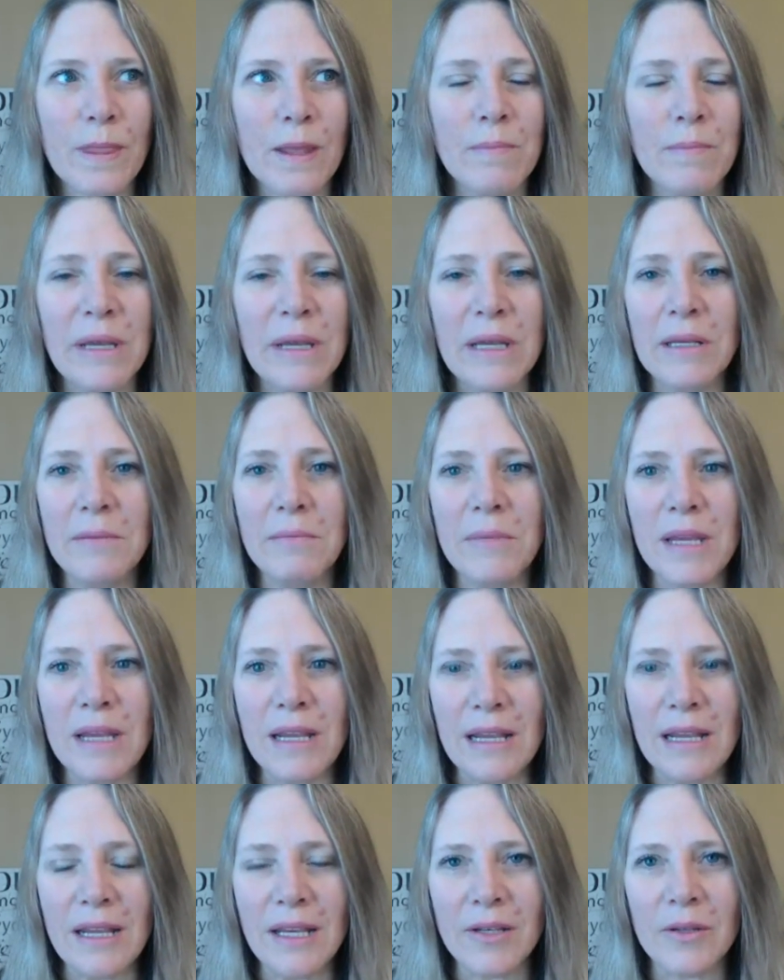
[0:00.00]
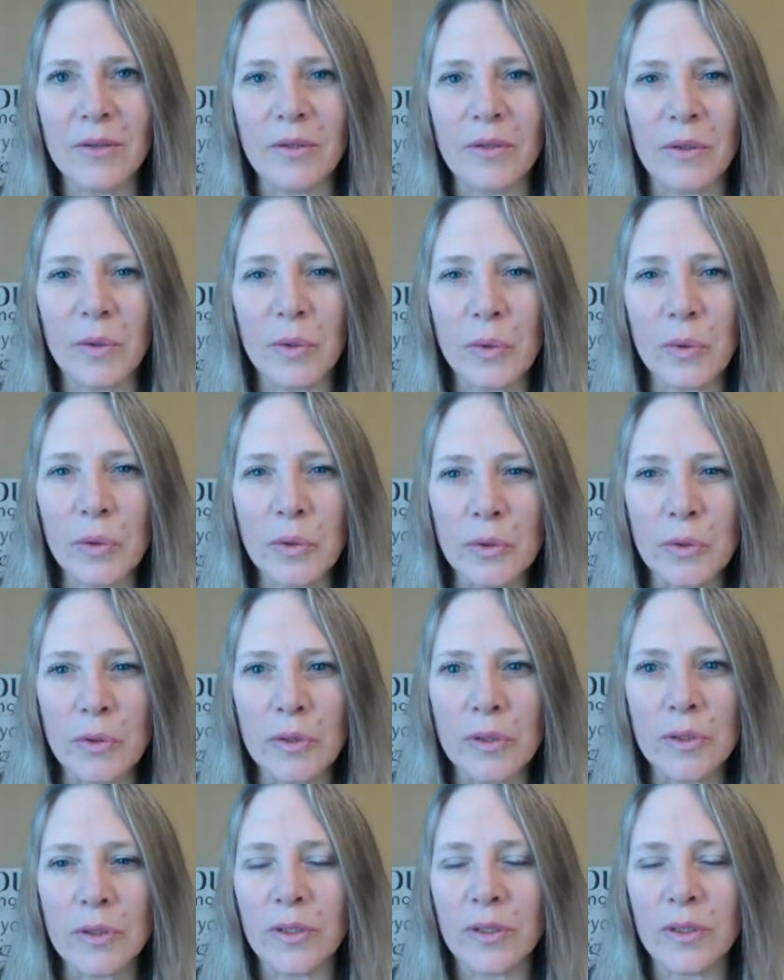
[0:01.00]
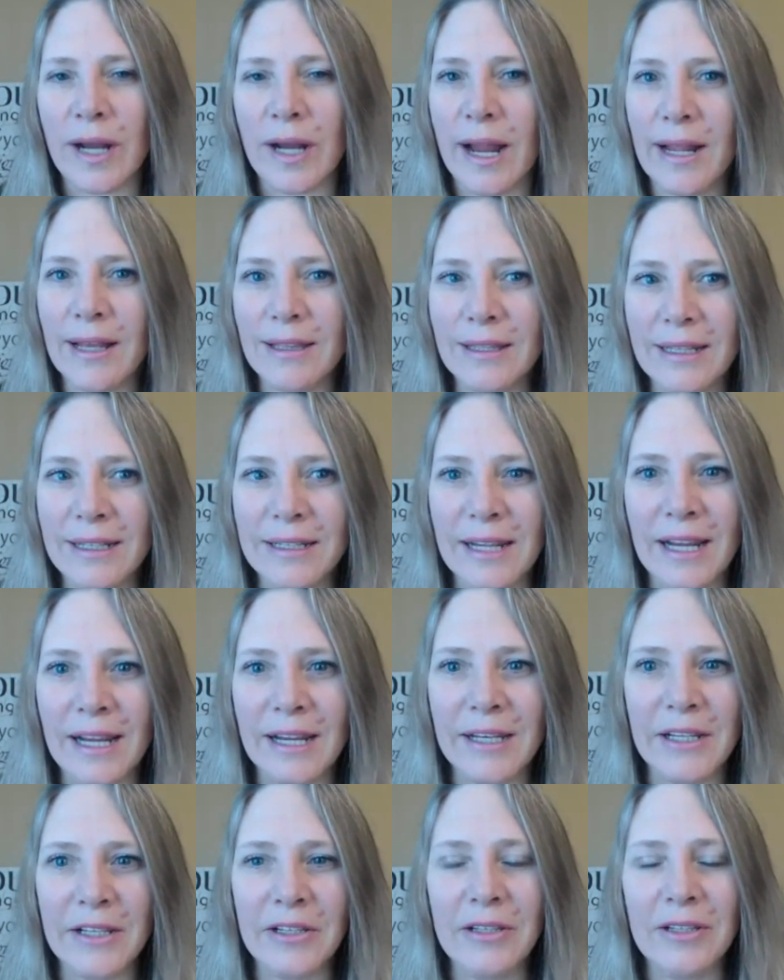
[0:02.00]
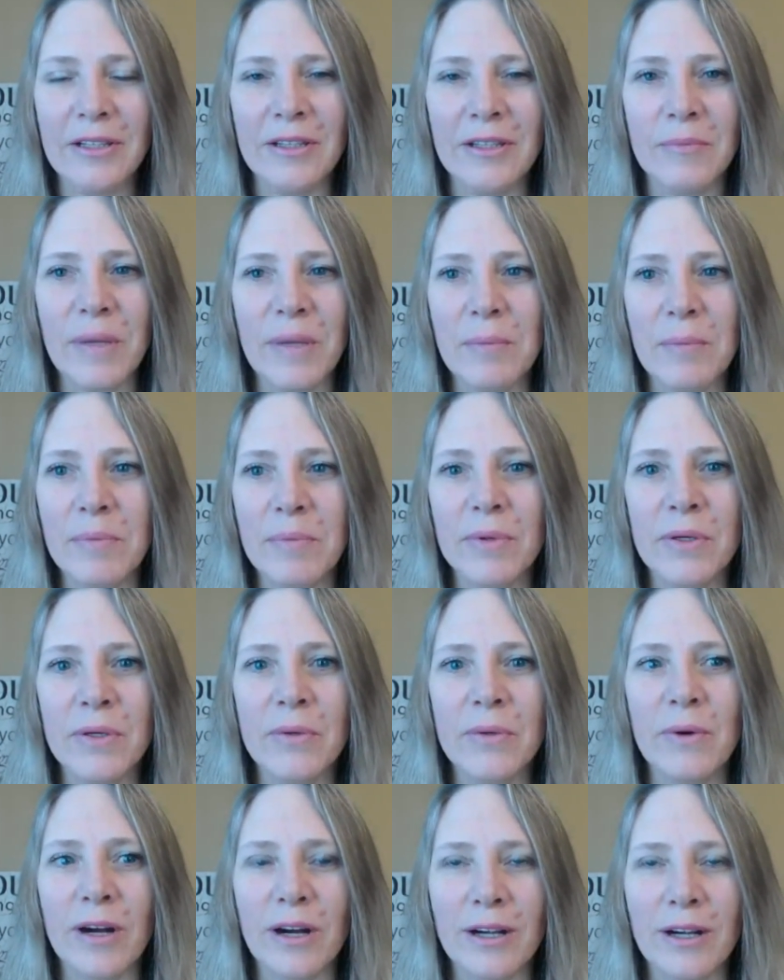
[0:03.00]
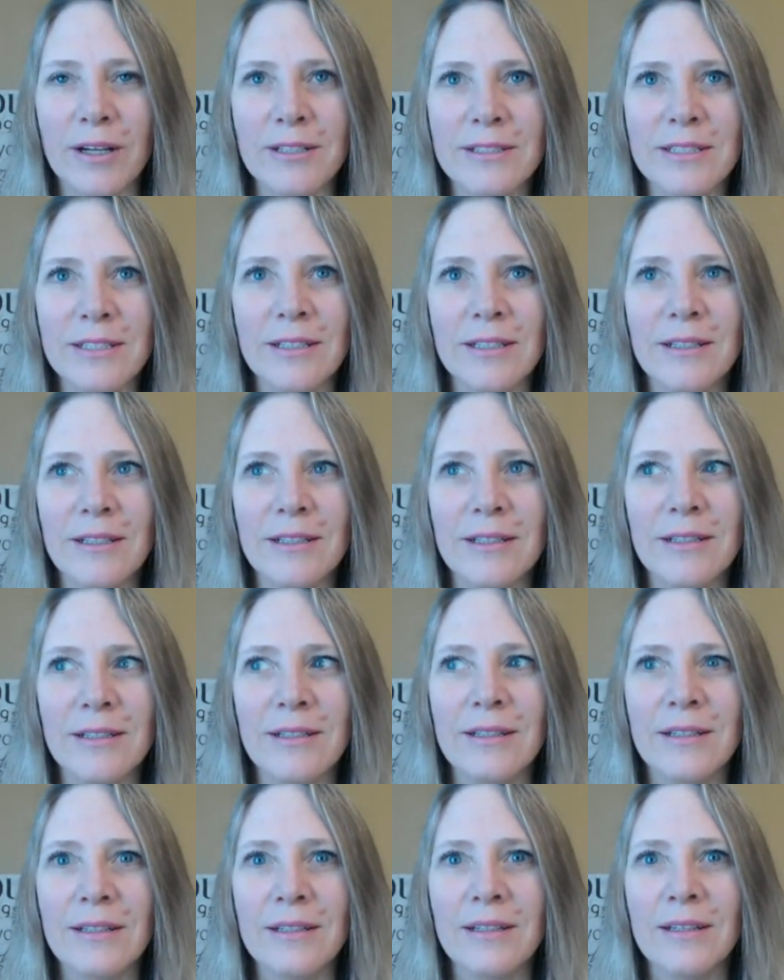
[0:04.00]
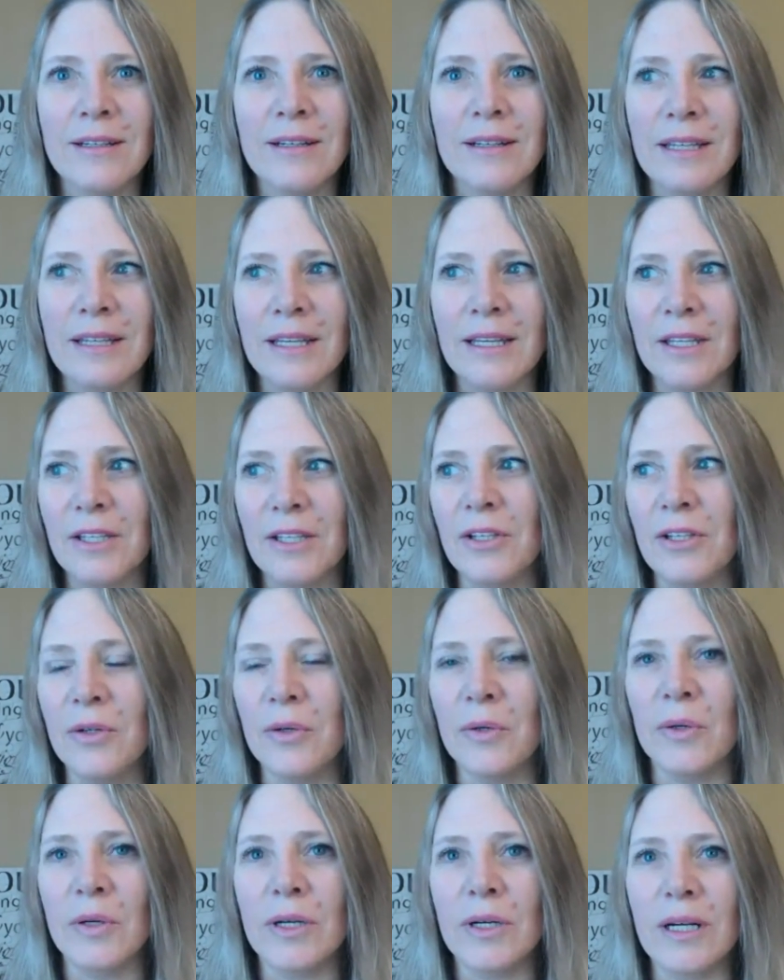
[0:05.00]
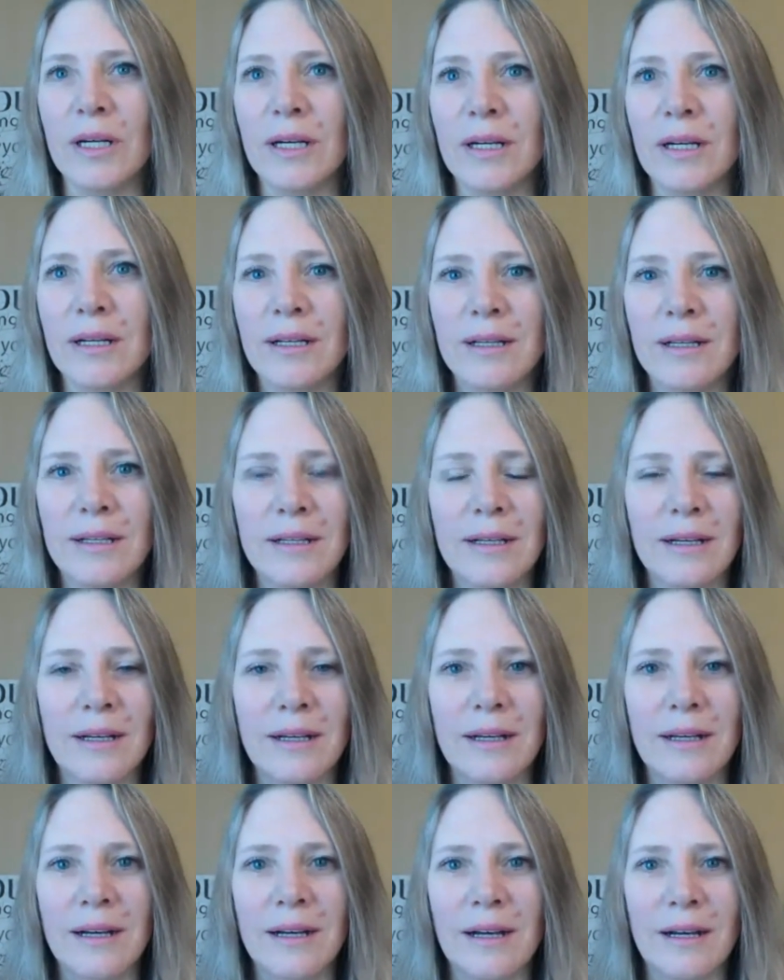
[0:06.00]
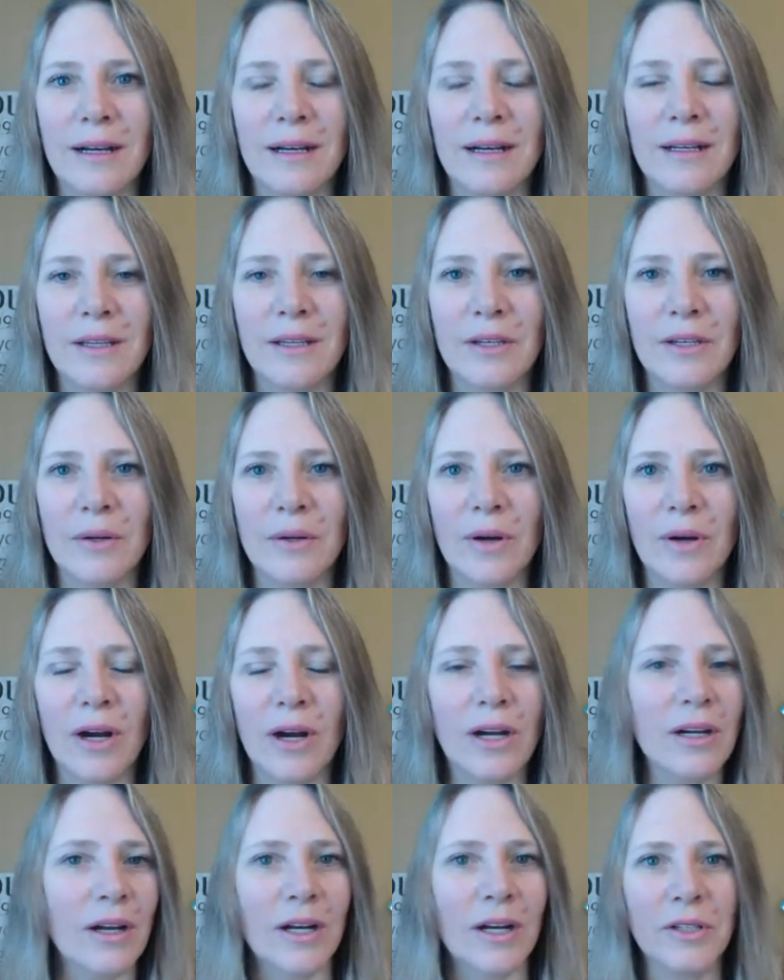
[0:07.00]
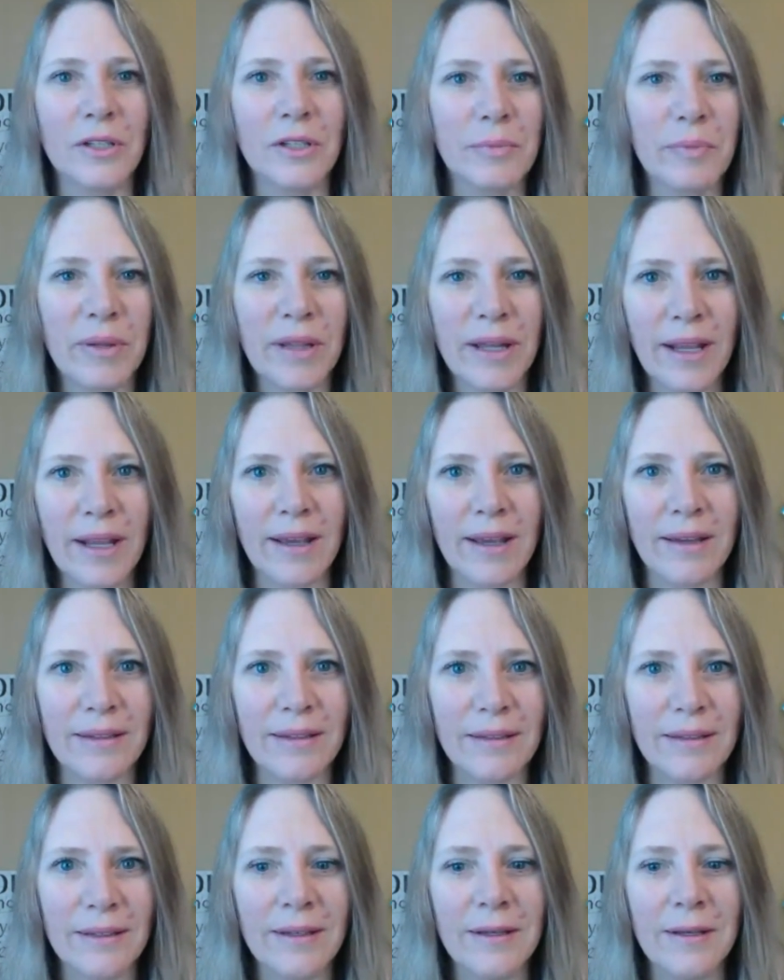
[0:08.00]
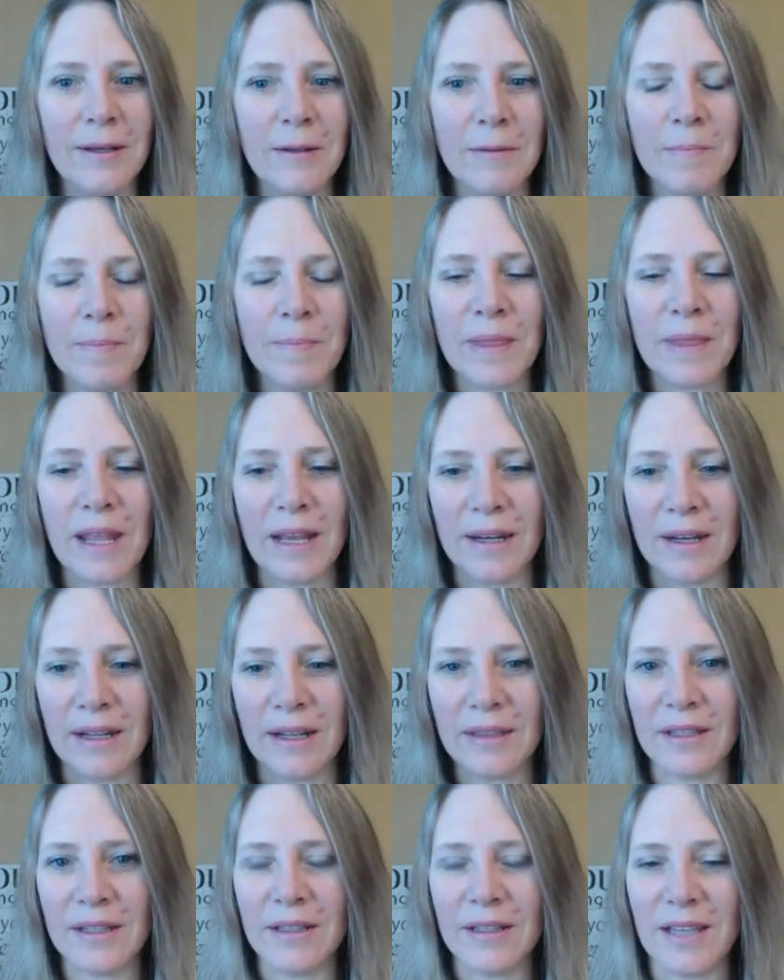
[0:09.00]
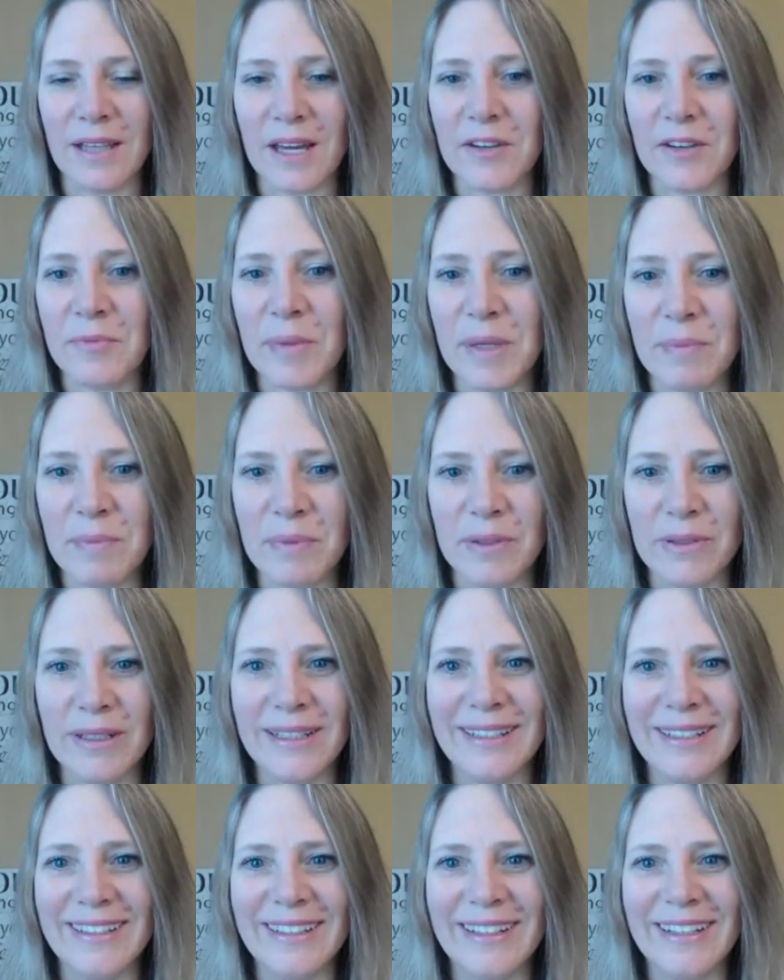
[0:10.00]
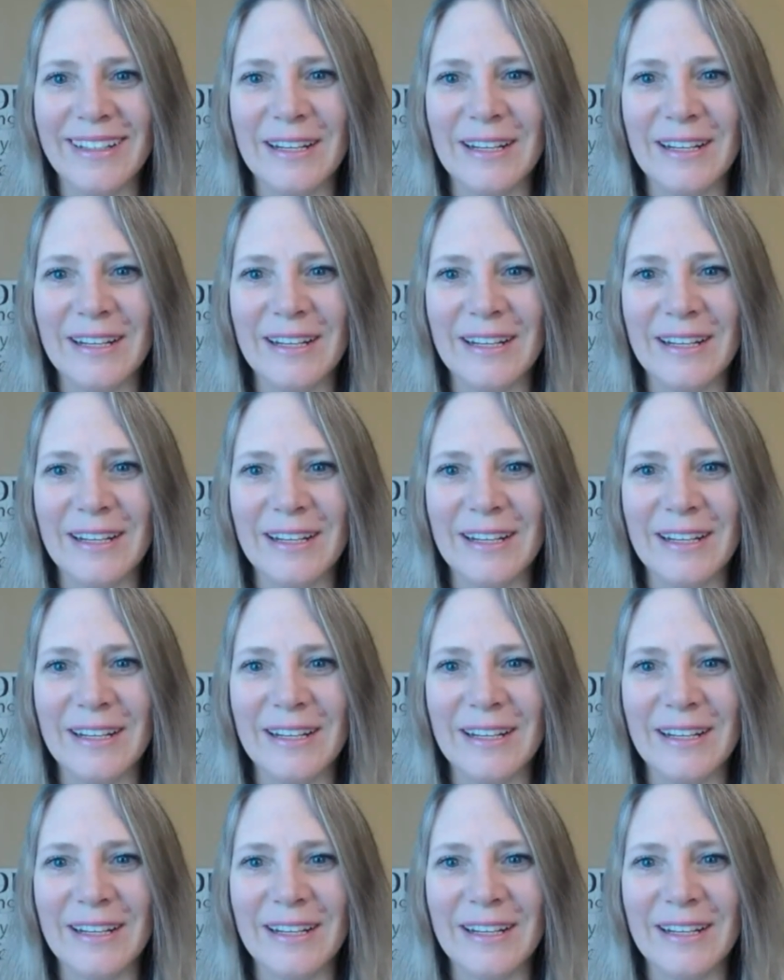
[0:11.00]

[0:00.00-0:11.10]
being mean or cruel or alienating the people who aren't in your aren't on your plan. And I think a lot of people there's